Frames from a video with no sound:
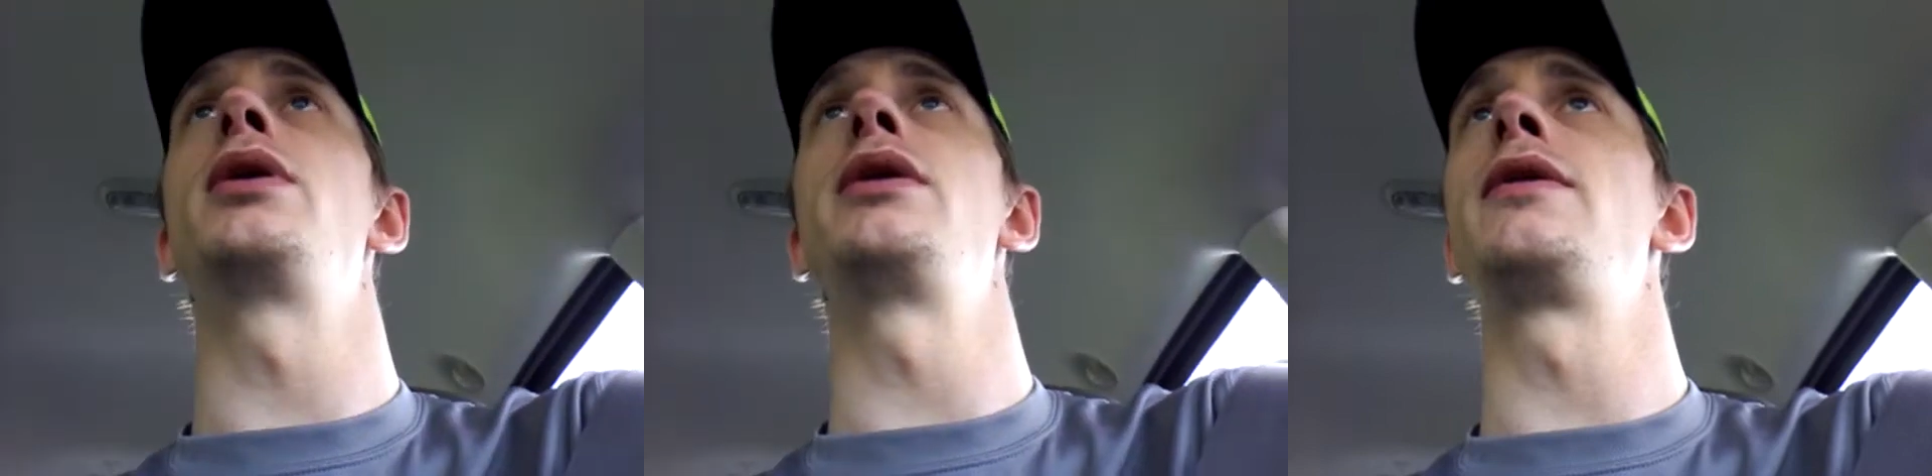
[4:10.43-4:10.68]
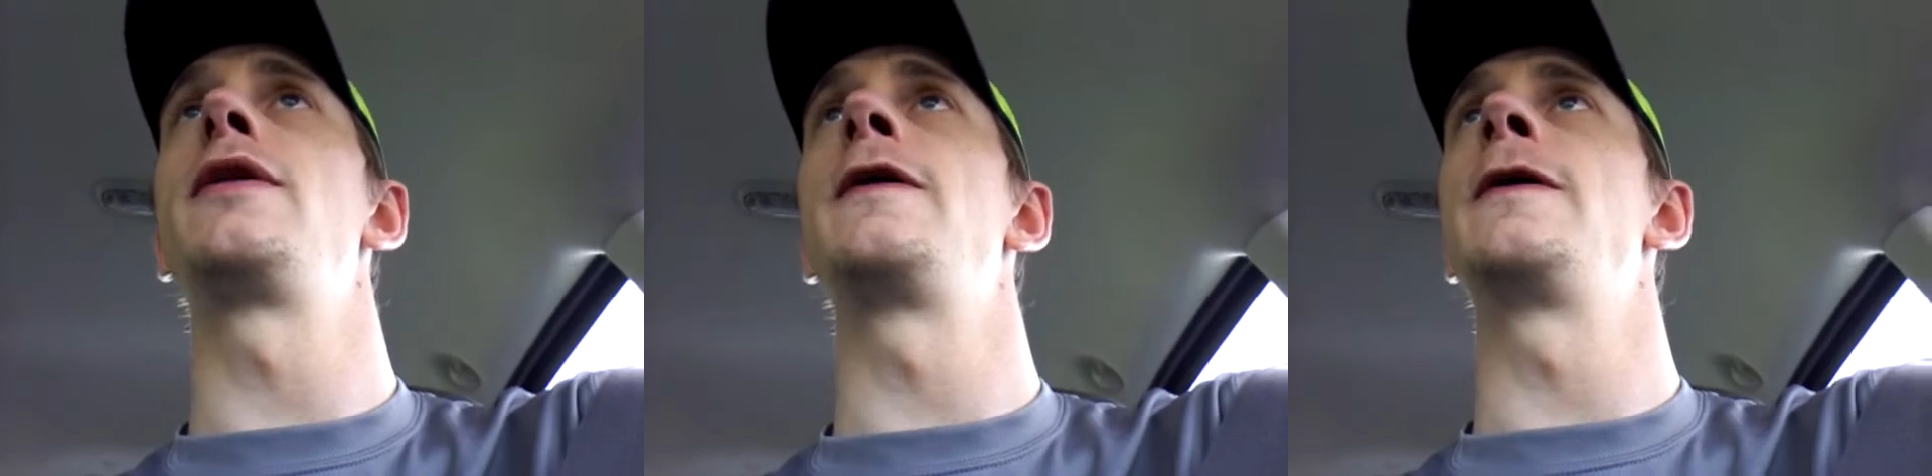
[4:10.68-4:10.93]

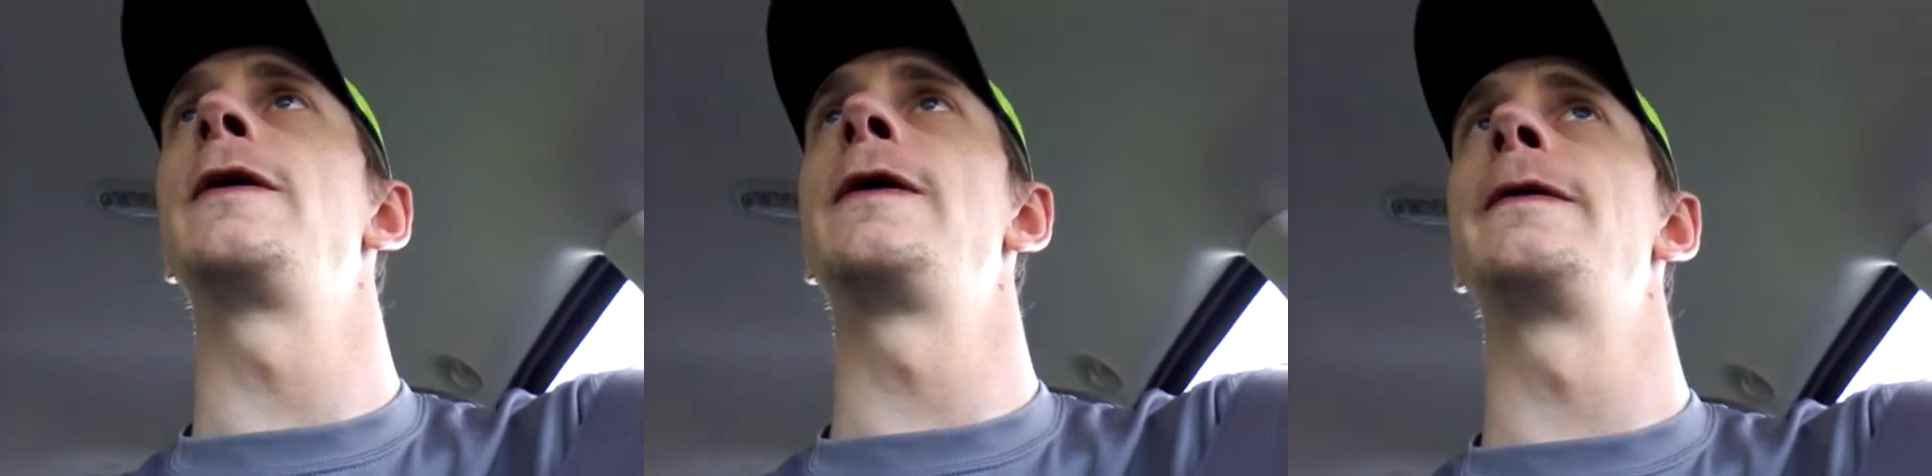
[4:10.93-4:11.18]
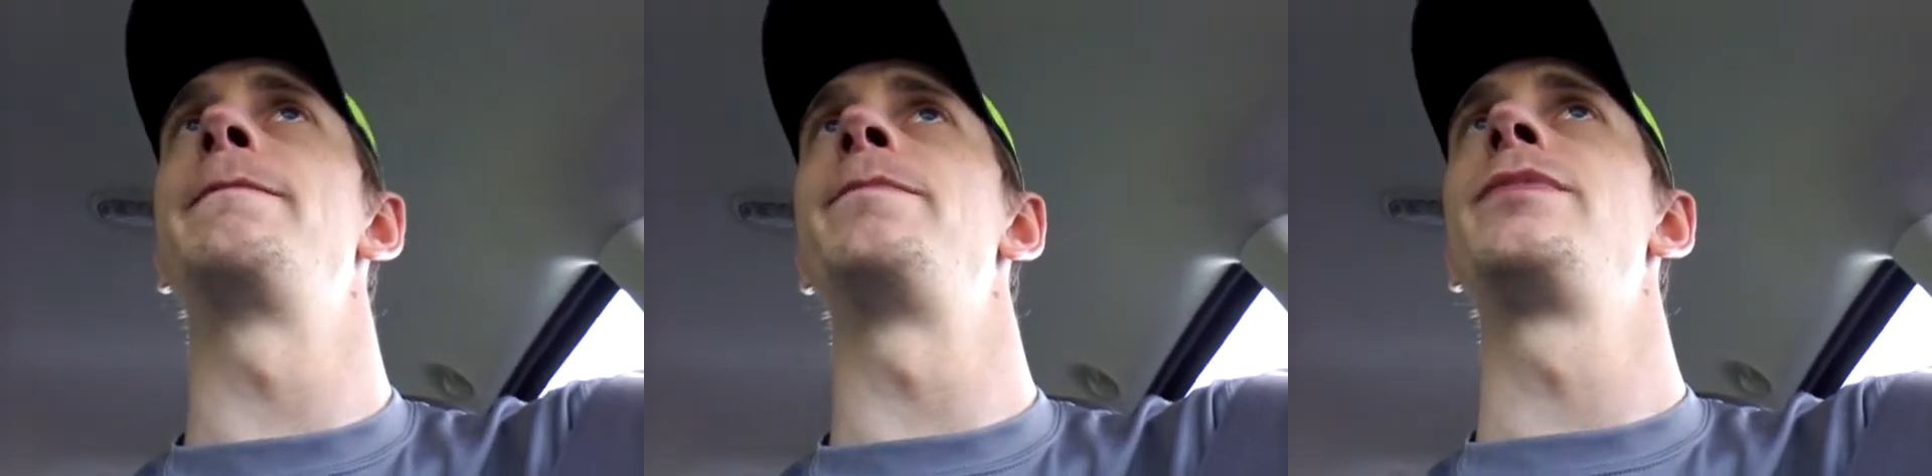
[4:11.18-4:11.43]
But
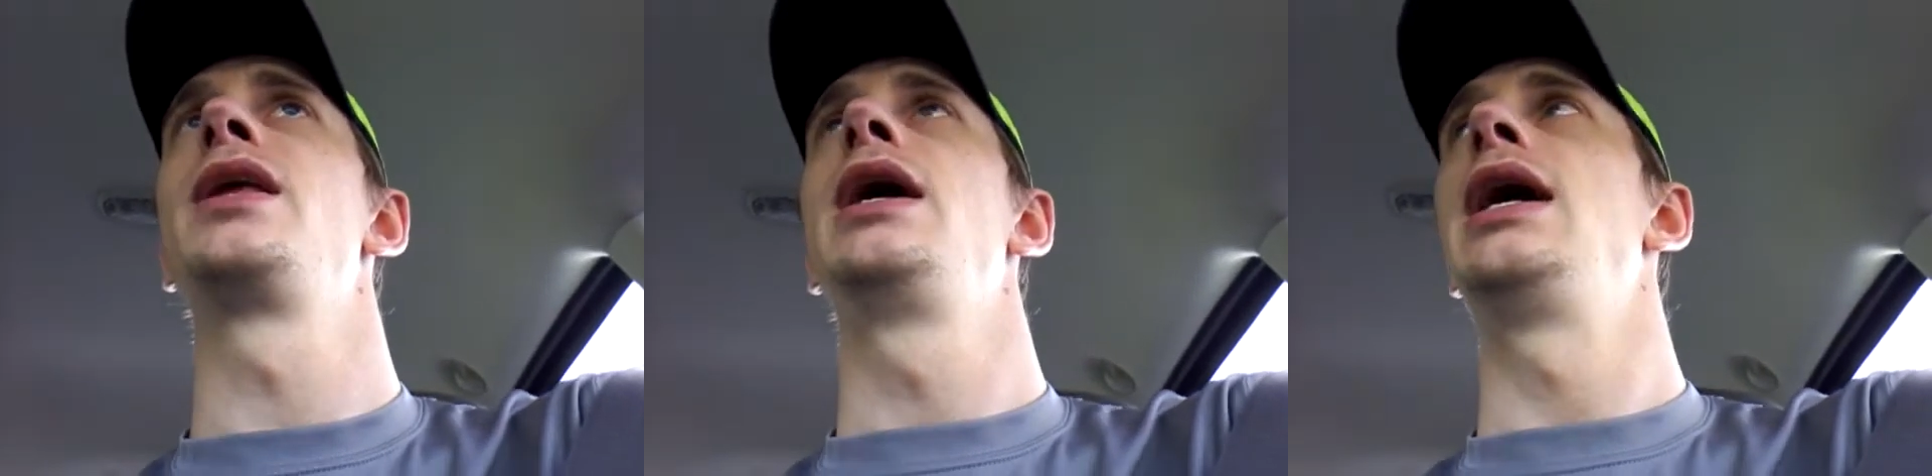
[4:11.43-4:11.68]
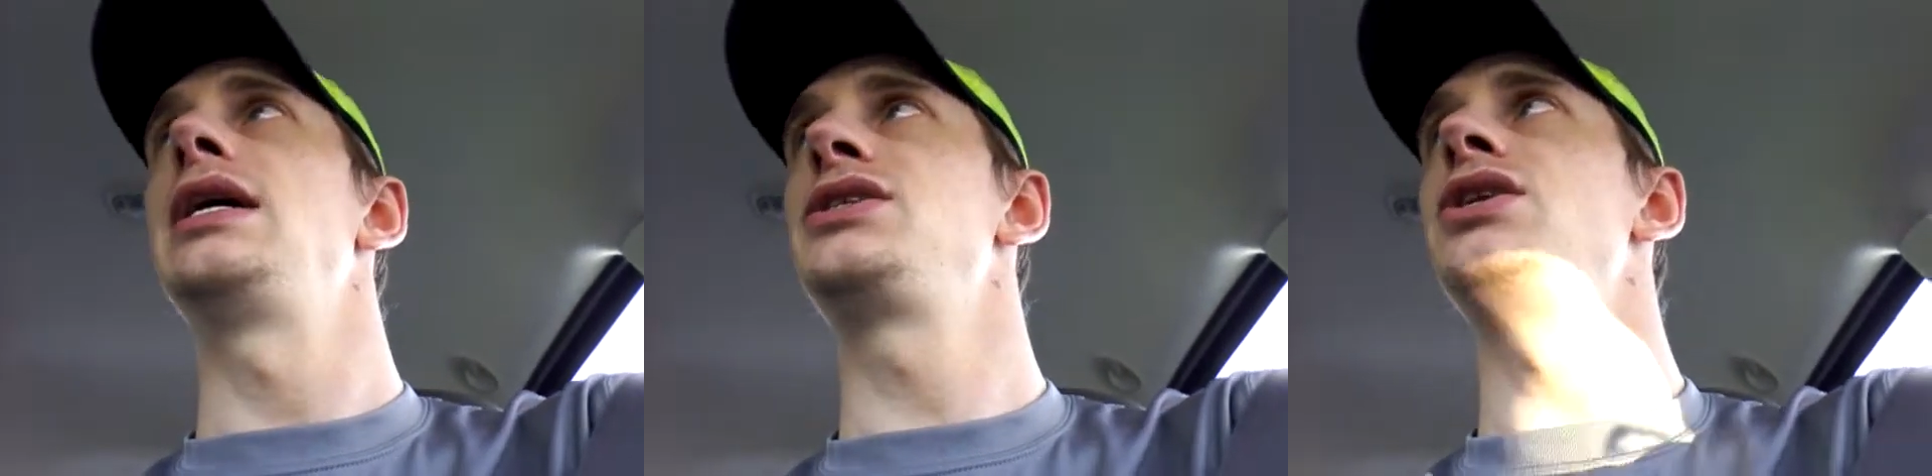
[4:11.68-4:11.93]

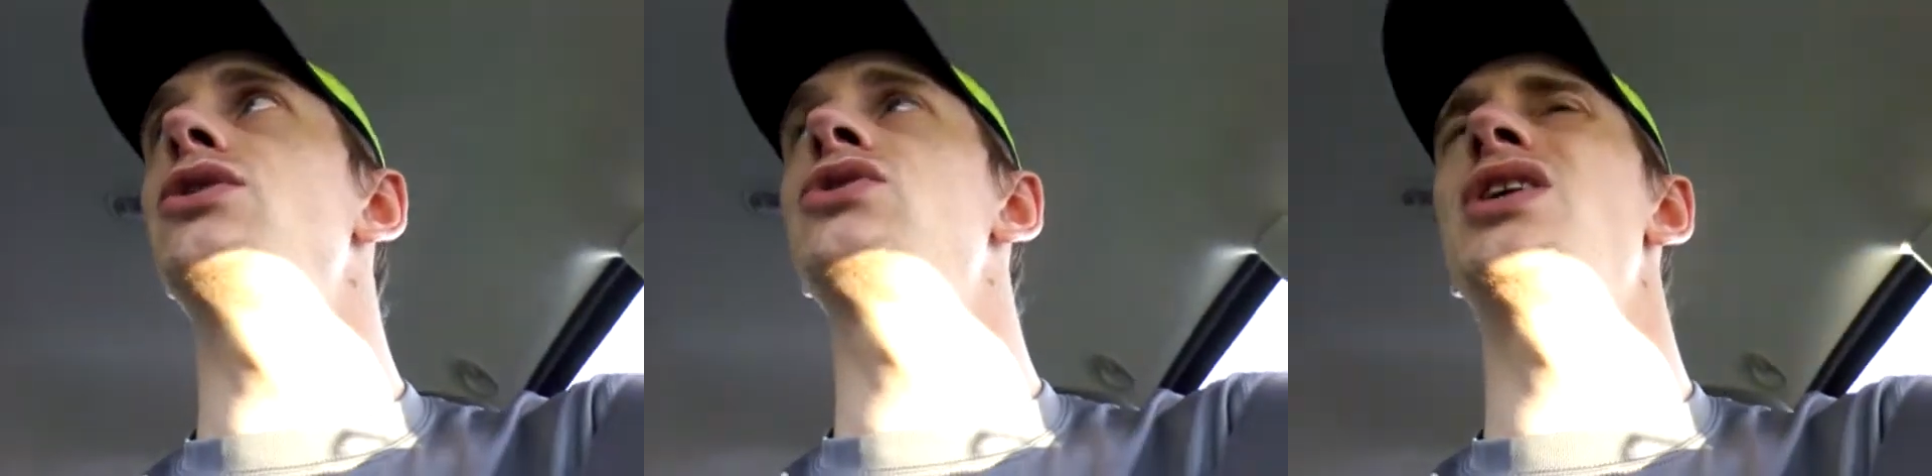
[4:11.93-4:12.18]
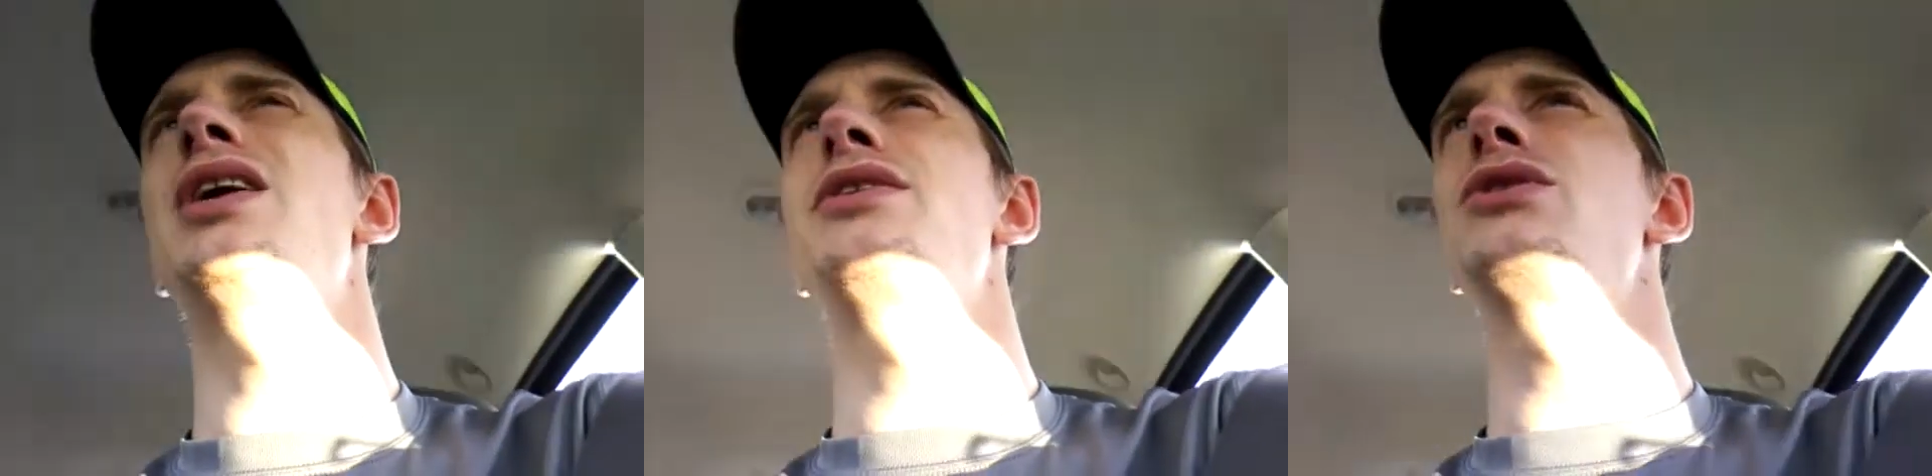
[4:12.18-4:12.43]
I see
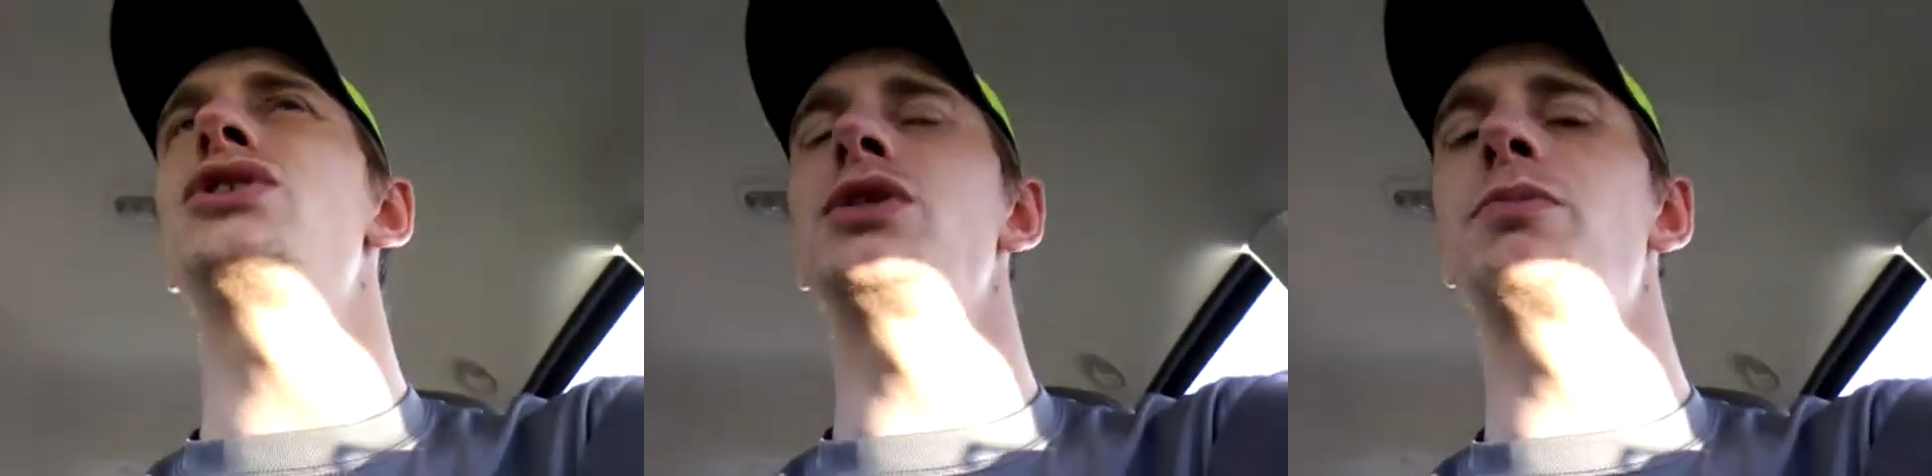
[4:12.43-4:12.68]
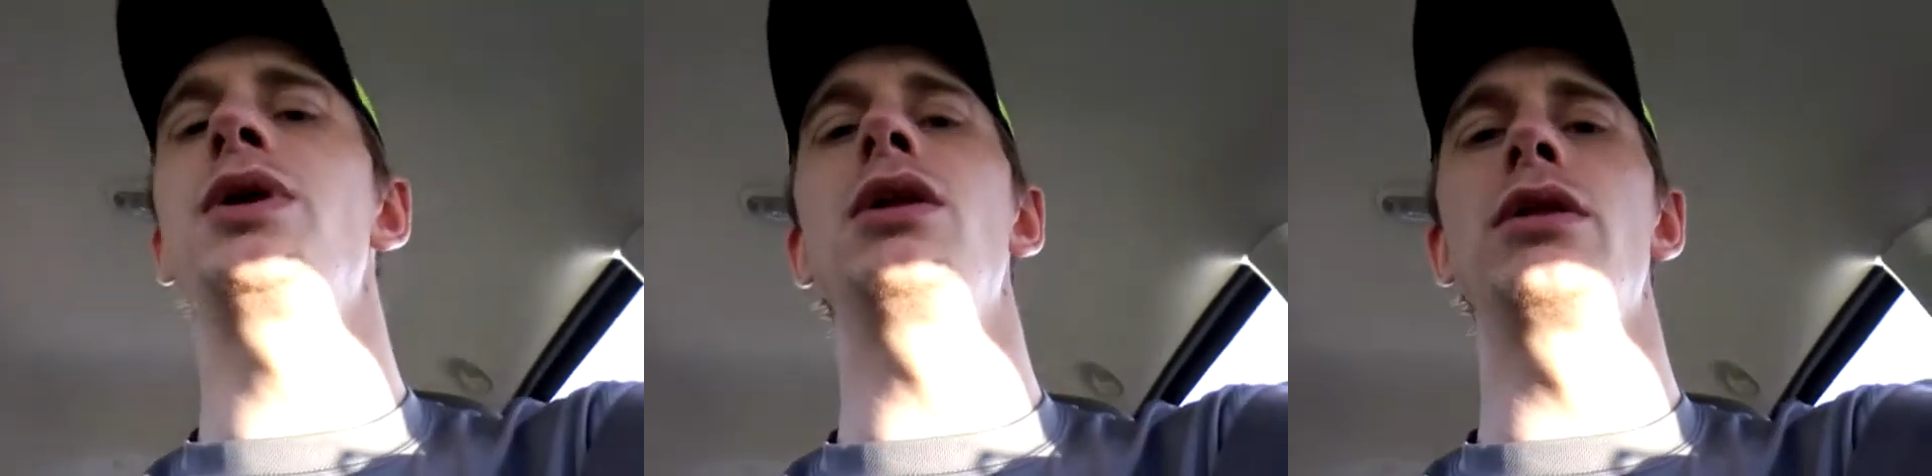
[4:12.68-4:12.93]
Dos Anjos
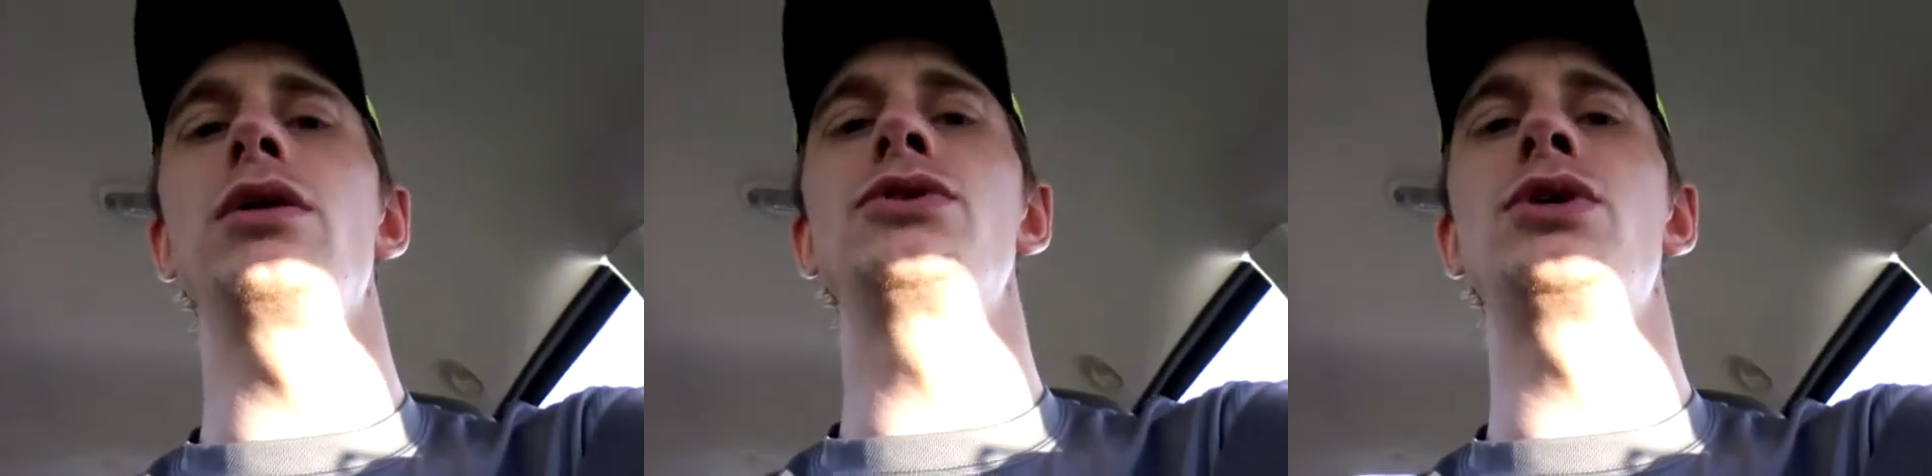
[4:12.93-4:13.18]
just being a little